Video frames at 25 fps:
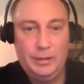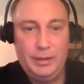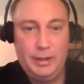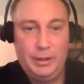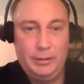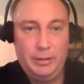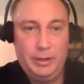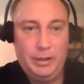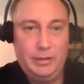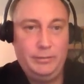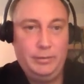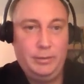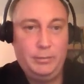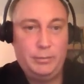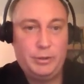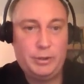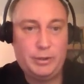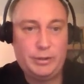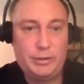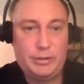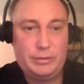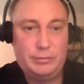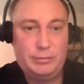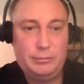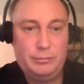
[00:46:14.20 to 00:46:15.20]
Then you have
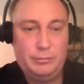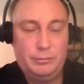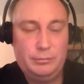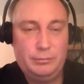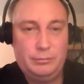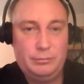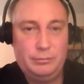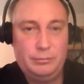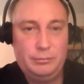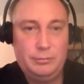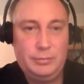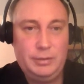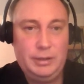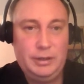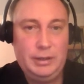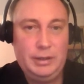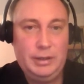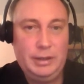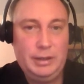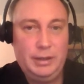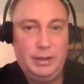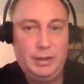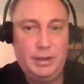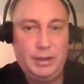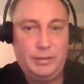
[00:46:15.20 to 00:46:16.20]
options.
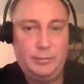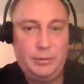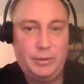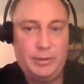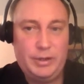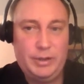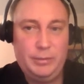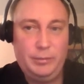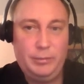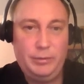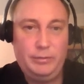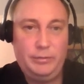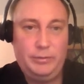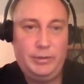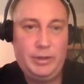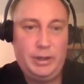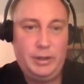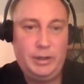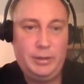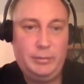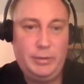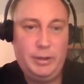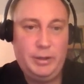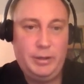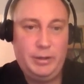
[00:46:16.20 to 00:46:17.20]
Like for example, if you
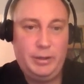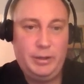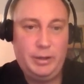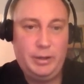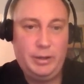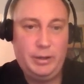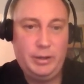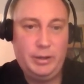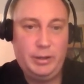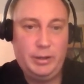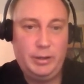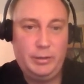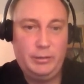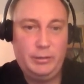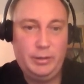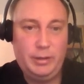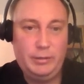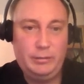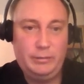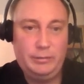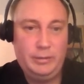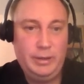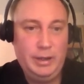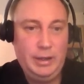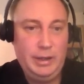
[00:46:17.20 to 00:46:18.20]
take Liberica, you
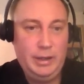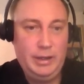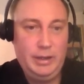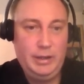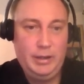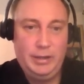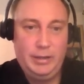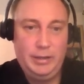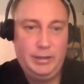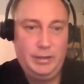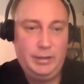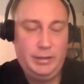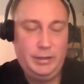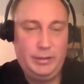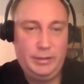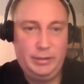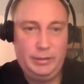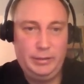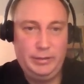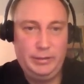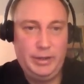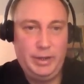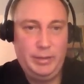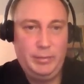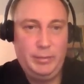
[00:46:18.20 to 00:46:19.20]
have
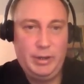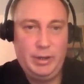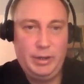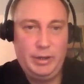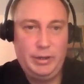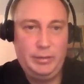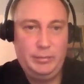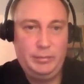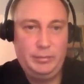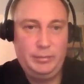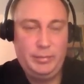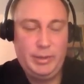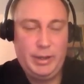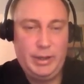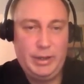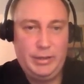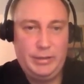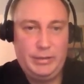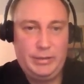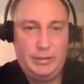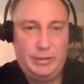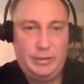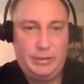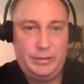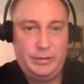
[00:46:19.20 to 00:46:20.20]

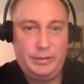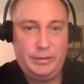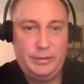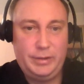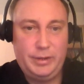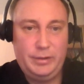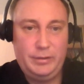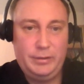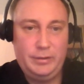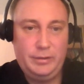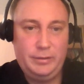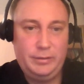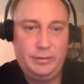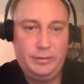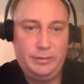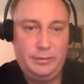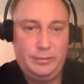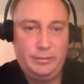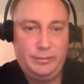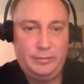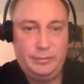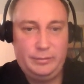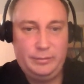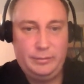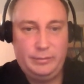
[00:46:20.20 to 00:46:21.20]
Debian-based
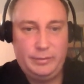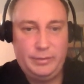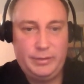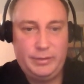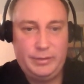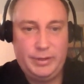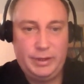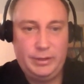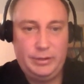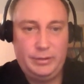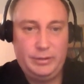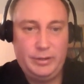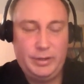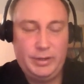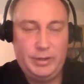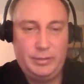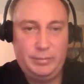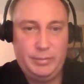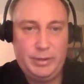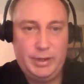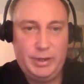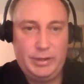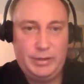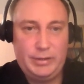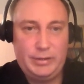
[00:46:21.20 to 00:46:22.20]
container,
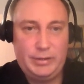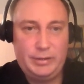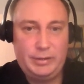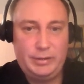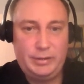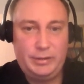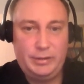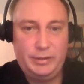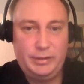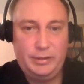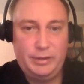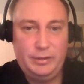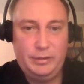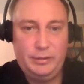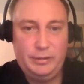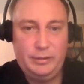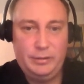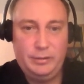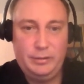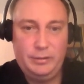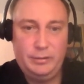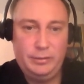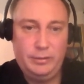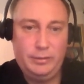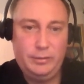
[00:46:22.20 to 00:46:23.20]
CentOS-based
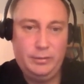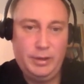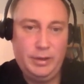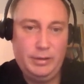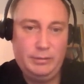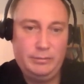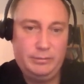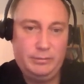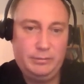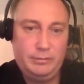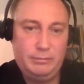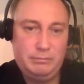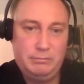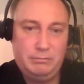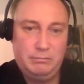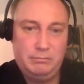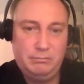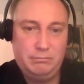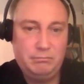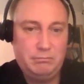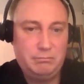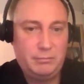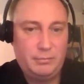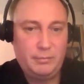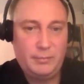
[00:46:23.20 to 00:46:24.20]
container, you have
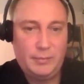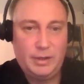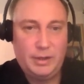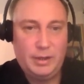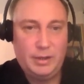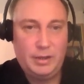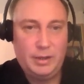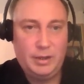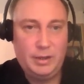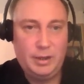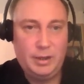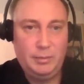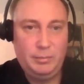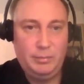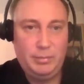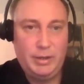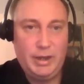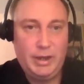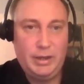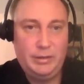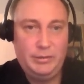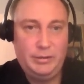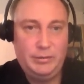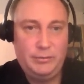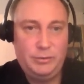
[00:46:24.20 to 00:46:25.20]

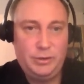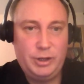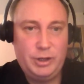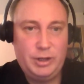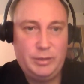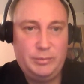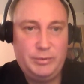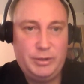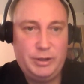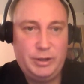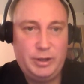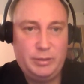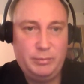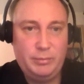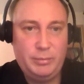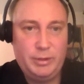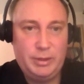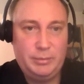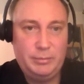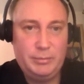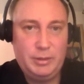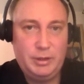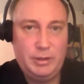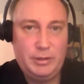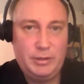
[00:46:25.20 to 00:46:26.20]
Alpine with glibc
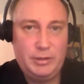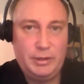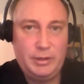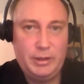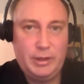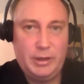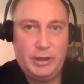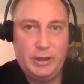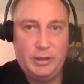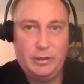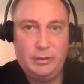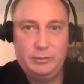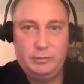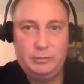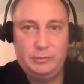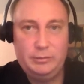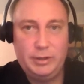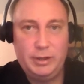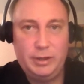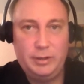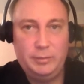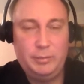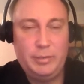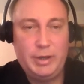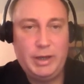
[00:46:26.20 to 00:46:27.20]
compatibility layer,
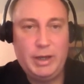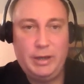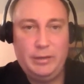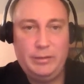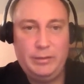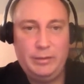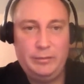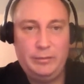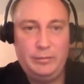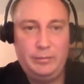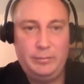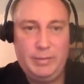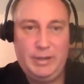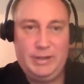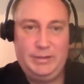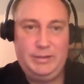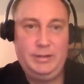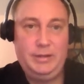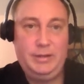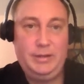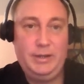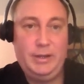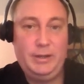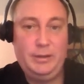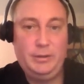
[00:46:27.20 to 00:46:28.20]
Alpine with
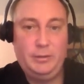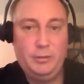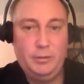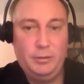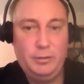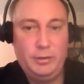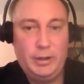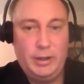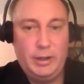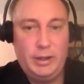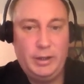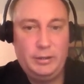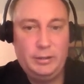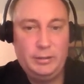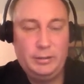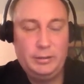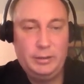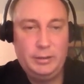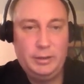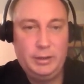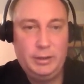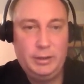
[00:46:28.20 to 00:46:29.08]
musl layer only.